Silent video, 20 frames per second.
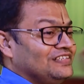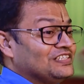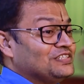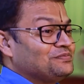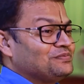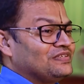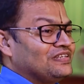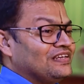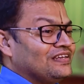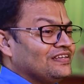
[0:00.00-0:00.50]
Yes,
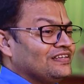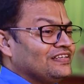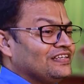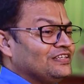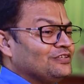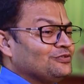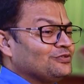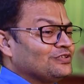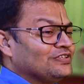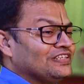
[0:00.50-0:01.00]
Priya, I
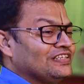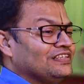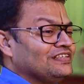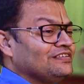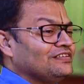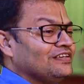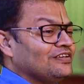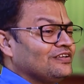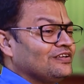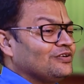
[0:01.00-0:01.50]
agree
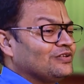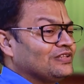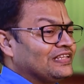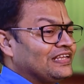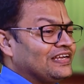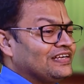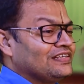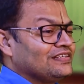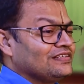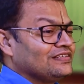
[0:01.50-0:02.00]
totally on
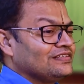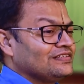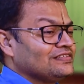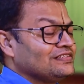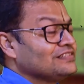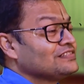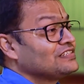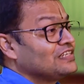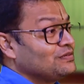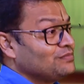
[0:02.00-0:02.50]
that.
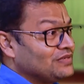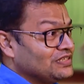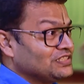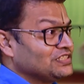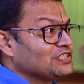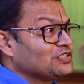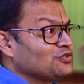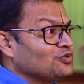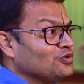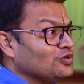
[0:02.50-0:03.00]
The Scrum
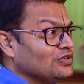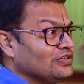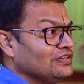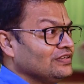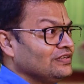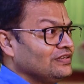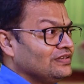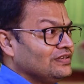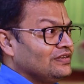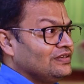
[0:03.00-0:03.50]
Master
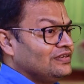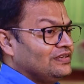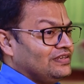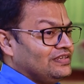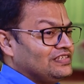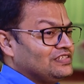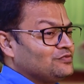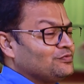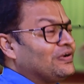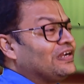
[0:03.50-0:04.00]
role
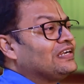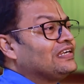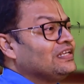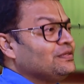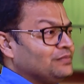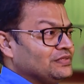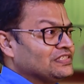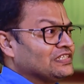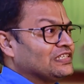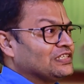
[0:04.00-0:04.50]
is
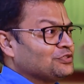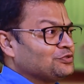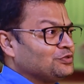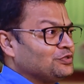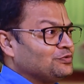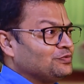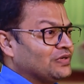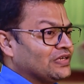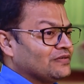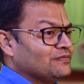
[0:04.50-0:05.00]
widely
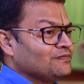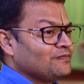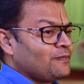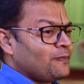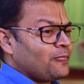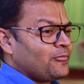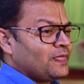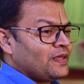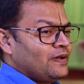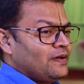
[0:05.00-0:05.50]
misunderstood
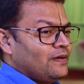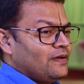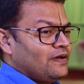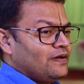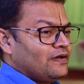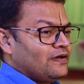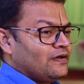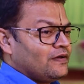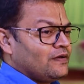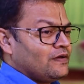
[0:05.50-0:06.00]
one.
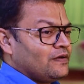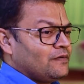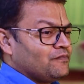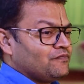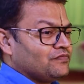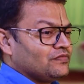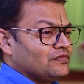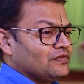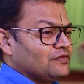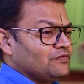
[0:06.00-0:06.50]

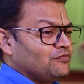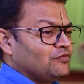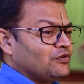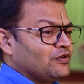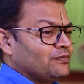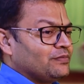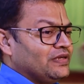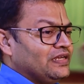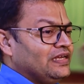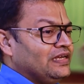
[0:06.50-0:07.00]

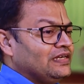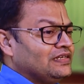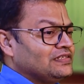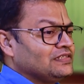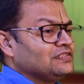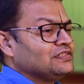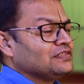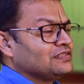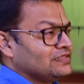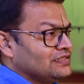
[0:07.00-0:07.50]
For me, it's
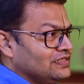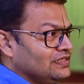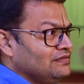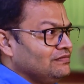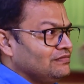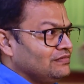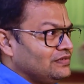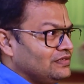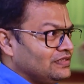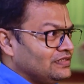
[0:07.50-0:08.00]
a
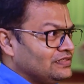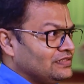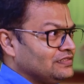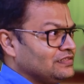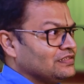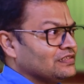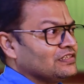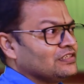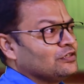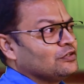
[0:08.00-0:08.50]
journey. It's a
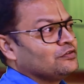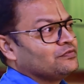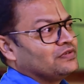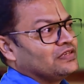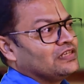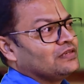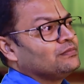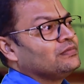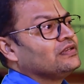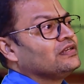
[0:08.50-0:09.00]
journey of
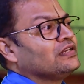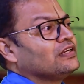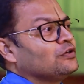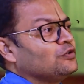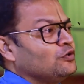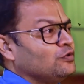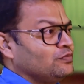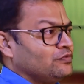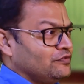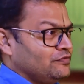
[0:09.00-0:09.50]
enabling a
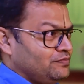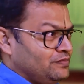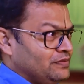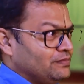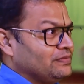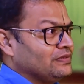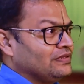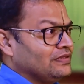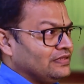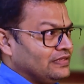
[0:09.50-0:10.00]
group of
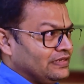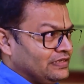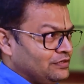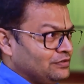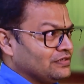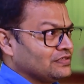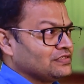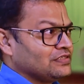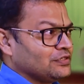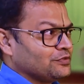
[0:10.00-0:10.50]
people that
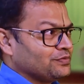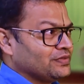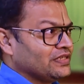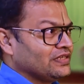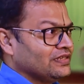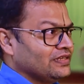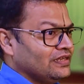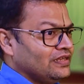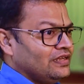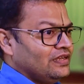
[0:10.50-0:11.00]
you're
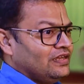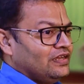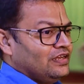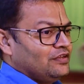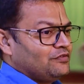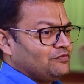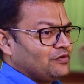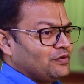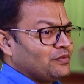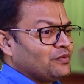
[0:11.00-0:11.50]
serving
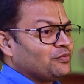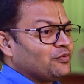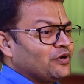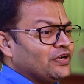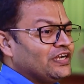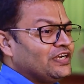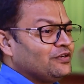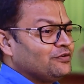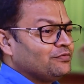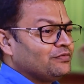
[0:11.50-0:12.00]
from a
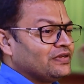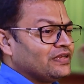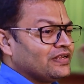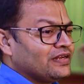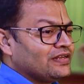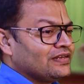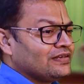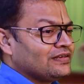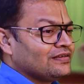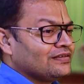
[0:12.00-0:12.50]
point
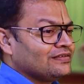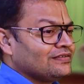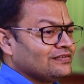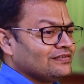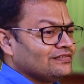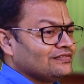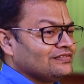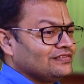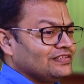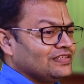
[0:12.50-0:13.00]

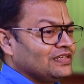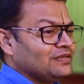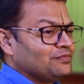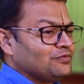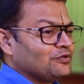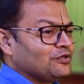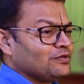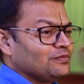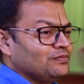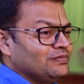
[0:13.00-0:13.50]
wherein they
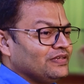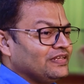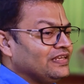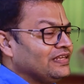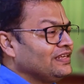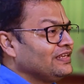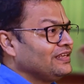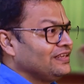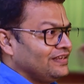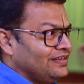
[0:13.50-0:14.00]

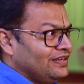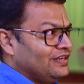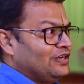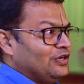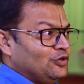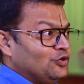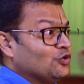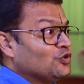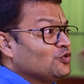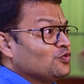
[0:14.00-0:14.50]
probably
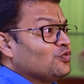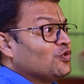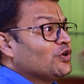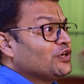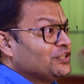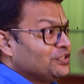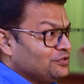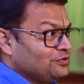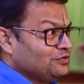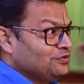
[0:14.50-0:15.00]
don't
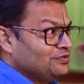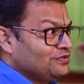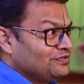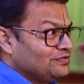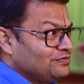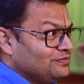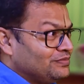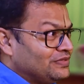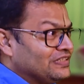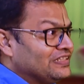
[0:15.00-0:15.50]
want you,
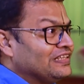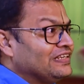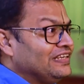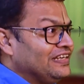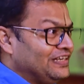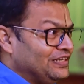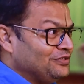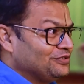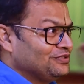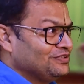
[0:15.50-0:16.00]
but they
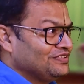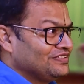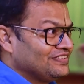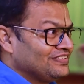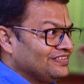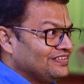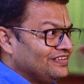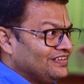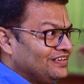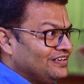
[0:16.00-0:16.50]
need you,
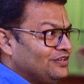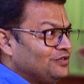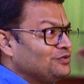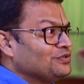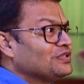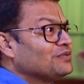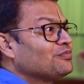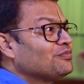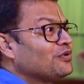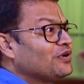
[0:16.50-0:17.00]

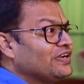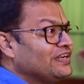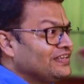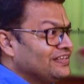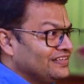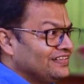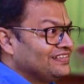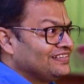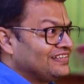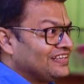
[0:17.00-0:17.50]
to the
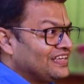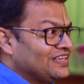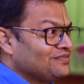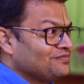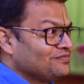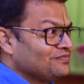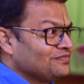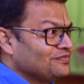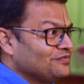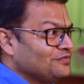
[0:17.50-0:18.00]
point in
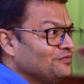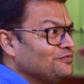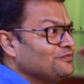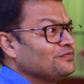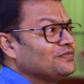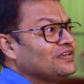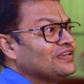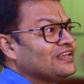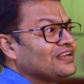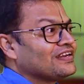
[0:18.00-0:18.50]
time
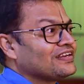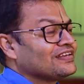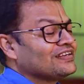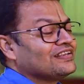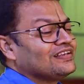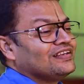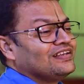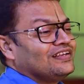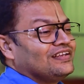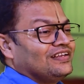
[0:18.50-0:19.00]
where
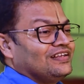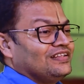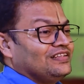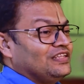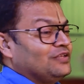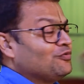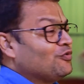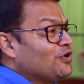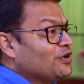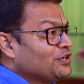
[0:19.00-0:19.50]

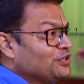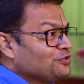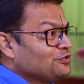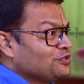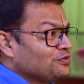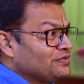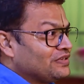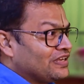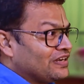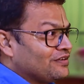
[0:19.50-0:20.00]
they want you
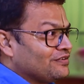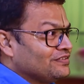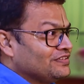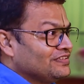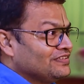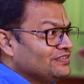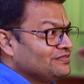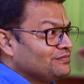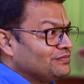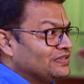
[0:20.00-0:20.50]
to be
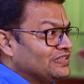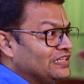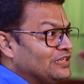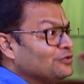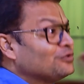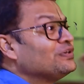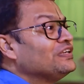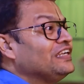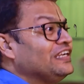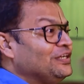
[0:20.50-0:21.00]
around, but they
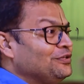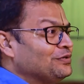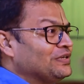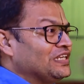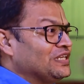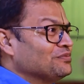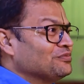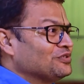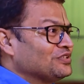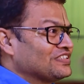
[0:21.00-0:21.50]
don't need you
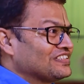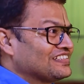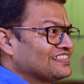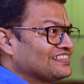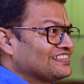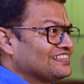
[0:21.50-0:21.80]
anymore.